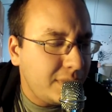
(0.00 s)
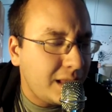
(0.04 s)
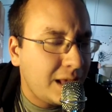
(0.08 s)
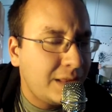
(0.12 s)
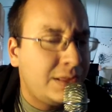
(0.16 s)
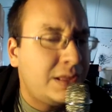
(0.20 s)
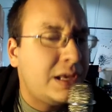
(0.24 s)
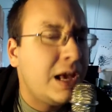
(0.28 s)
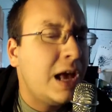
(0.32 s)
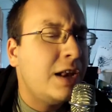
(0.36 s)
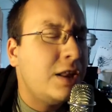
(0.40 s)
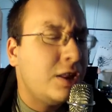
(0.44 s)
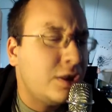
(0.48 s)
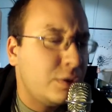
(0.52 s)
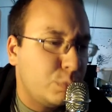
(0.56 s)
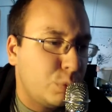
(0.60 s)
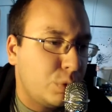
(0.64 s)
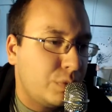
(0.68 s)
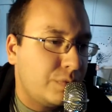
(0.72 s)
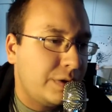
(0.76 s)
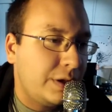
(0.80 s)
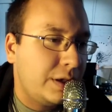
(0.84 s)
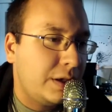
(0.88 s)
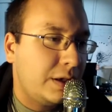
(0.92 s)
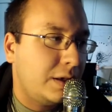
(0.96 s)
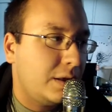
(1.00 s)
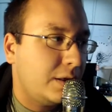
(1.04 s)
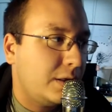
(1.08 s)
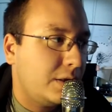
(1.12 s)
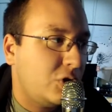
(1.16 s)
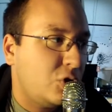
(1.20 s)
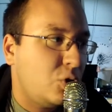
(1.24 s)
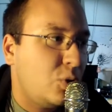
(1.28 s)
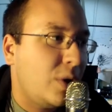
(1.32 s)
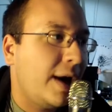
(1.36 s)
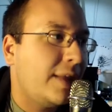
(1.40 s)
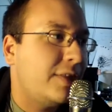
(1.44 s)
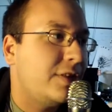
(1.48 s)
at the end of the movie
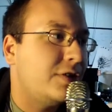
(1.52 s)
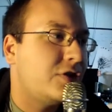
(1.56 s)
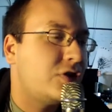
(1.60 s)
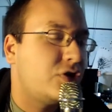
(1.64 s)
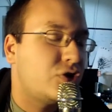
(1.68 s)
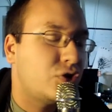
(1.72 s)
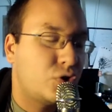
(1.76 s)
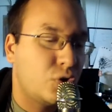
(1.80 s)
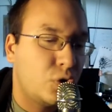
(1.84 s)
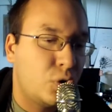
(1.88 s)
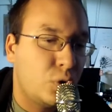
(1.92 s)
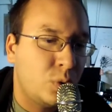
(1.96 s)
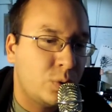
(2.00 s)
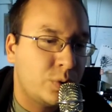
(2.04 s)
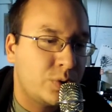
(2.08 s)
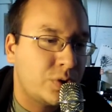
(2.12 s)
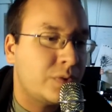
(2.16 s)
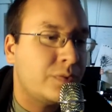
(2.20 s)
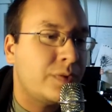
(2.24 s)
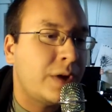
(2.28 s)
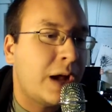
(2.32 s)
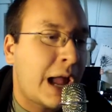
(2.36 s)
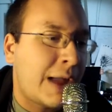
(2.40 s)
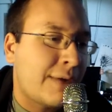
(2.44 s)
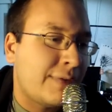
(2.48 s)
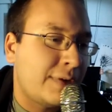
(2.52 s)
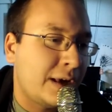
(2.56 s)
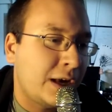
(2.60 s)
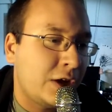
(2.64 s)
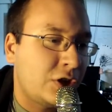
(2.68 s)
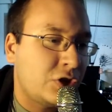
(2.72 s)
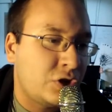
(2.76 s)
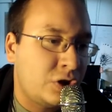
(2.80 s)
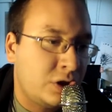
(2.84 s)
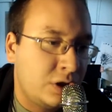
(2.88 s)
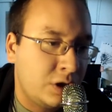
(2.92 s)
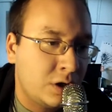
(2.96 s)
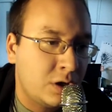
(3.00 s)
you had the sole surviving
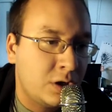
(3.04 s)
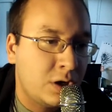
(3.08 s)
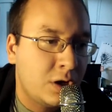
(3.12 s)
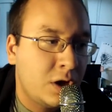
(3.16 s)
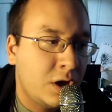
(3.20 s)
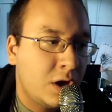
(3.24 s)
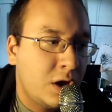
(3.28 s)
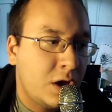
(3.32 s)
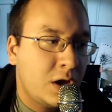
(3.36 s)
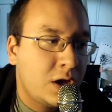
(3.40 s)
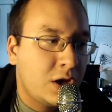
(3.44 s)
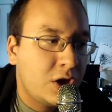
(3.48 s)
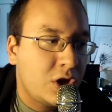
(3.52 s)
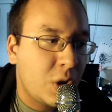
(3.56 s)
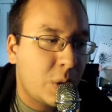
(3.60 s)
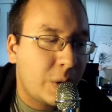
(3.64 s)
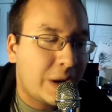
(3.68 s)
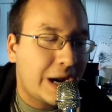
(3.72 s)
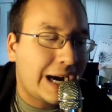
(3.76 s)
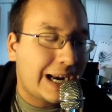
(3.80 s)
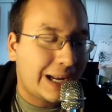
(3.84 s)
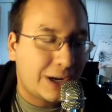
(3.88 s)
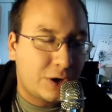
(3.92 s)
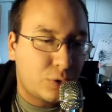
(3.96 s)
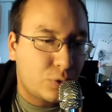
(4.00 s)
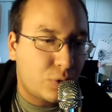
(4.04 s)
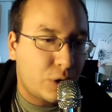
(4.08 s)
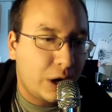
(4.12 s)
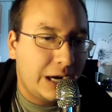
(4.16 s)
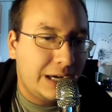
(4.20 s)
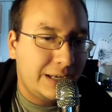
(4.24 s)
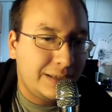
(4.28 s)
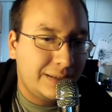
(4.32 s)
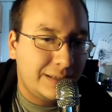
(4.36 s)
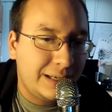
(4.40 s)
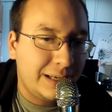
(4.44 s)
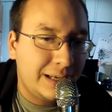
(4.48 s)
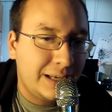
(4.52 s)
engineer go kind of
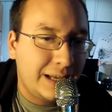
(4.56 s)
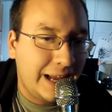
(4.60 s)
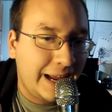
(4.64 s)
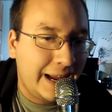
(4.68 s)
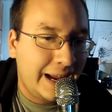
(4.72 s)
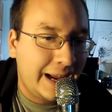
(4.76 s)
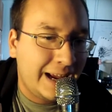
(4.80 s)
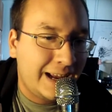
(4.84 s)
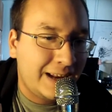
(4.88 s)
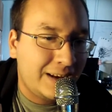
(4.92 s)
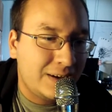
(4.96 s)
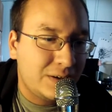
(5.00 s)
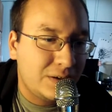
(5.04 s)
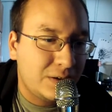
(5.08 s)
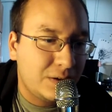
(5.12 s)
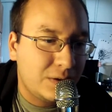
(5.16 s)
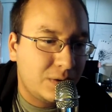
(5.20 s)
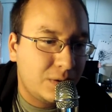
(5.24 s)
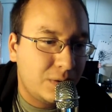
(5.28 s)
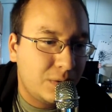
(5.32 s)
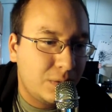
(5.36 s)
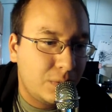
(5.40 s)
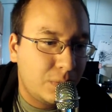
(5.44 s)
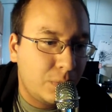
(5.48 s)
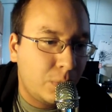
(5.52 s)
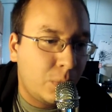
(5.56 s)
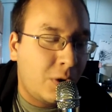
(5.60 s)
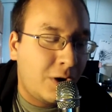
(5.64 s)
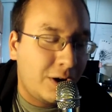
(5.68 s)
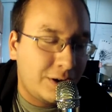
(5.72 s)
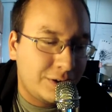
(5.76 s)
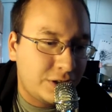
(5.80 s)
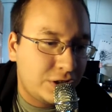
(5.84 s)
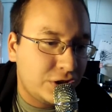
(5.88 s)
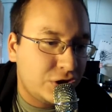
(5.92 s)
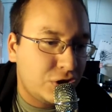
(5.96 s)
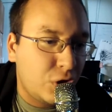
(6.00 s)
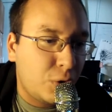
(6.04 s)
crazy and
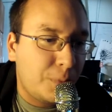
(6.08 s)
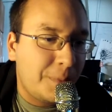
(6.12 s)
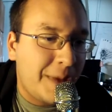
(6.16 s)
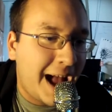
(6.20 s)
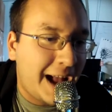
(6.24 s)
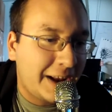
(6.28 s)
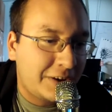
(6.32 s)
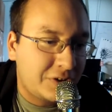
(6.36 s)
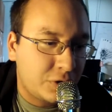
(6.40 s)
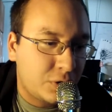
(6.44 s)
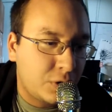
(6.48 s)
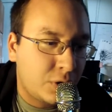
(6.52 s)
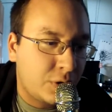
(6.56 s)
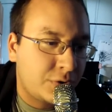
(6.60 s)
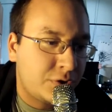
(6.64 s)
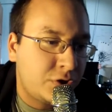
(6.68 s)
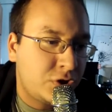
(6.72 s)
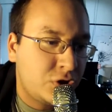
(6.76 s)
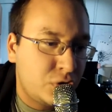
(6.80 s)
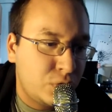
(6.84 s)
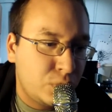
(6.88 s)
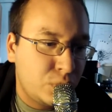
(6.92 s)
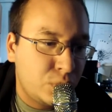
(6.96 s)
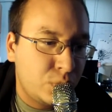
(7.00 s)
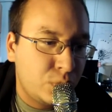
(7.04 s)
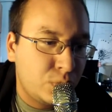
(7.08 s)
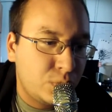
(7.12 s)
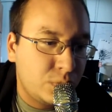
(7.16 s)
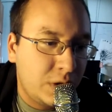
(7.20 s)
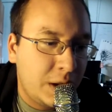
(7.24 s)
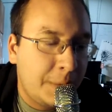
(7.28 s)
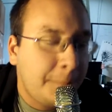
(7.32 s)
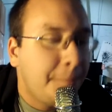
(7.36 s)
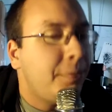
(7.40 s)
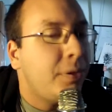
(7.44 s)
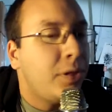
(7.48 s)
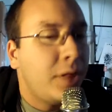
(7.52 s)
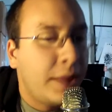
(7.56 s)
want to go back to Earth to
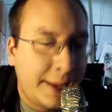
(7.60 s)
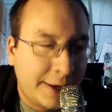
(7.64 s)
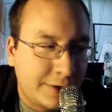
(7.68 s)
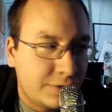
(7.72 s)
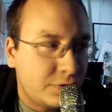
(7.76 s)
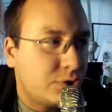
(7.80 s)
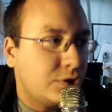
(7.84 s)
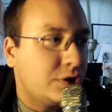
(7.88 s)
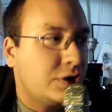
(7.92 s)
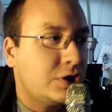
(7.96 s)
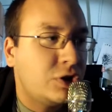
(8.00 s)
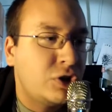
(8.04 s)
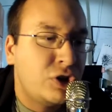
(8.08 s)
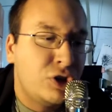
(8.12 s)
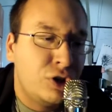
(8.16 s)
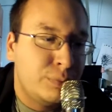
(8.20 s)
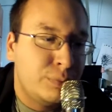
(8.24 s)
implant all these